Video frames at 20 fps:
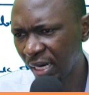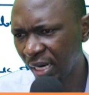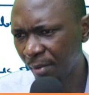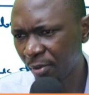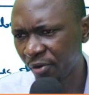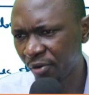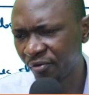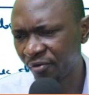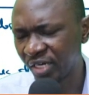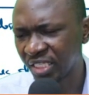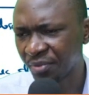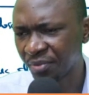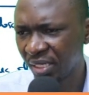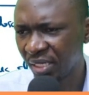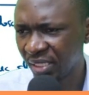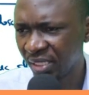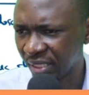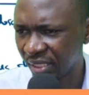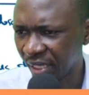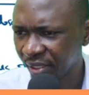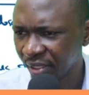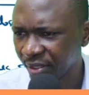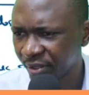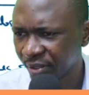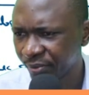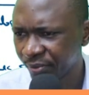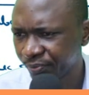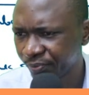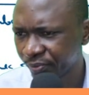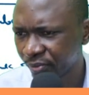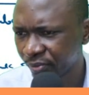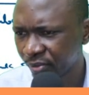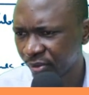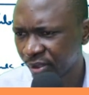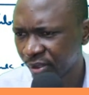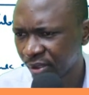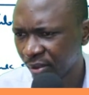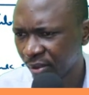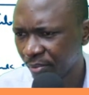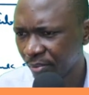number of expenditures.
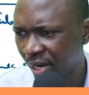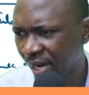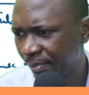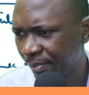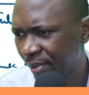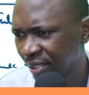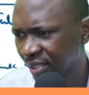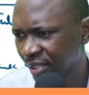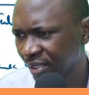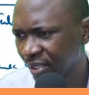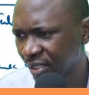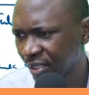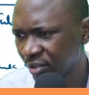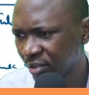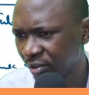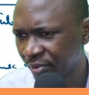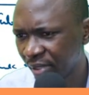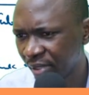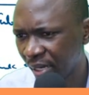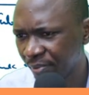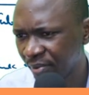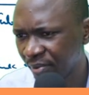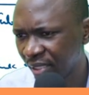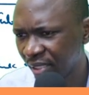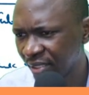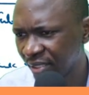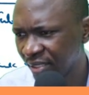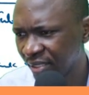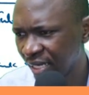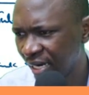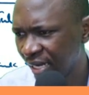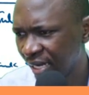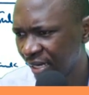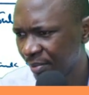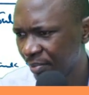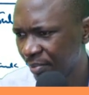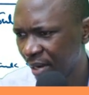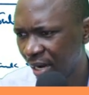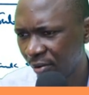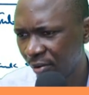Buyer purchases we've captured,
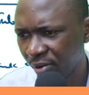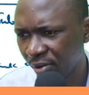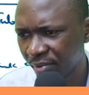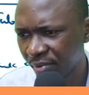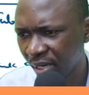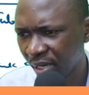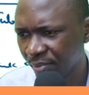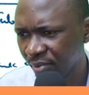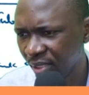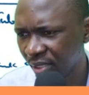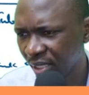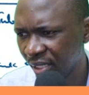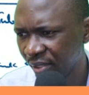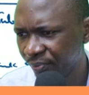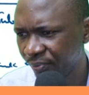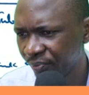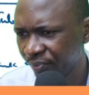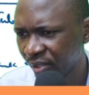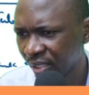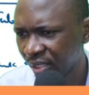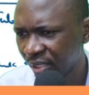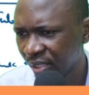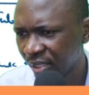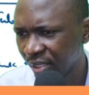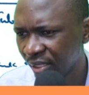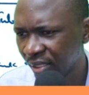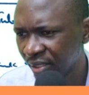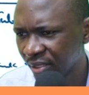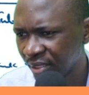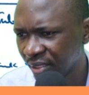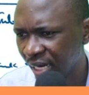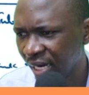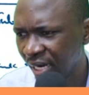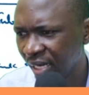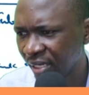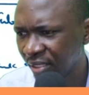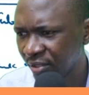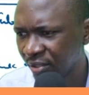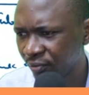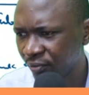salary bar we've captured,
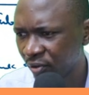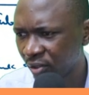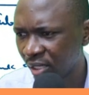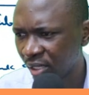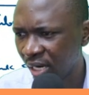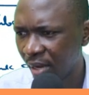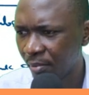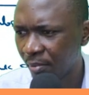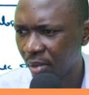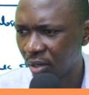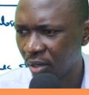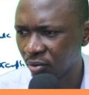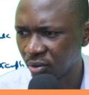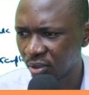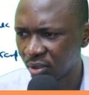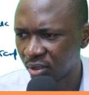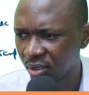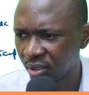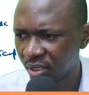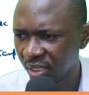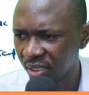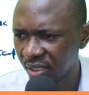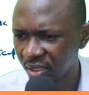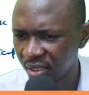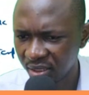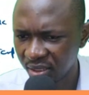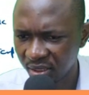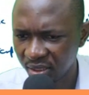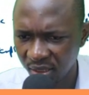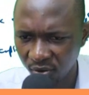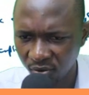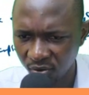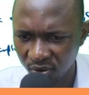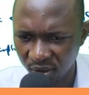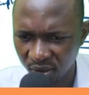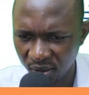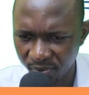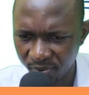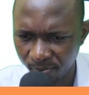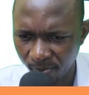salaries for clubhouse, that's
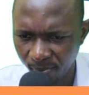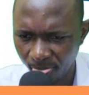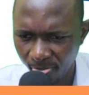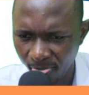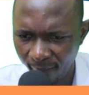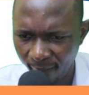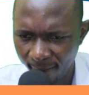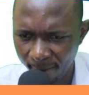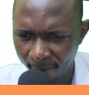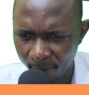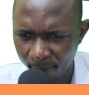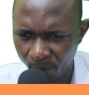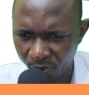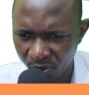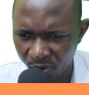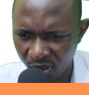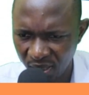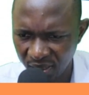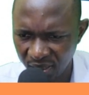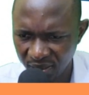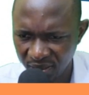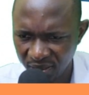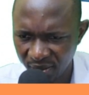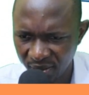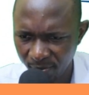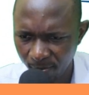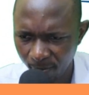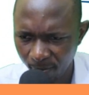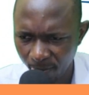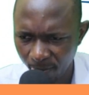6,000. Let's see.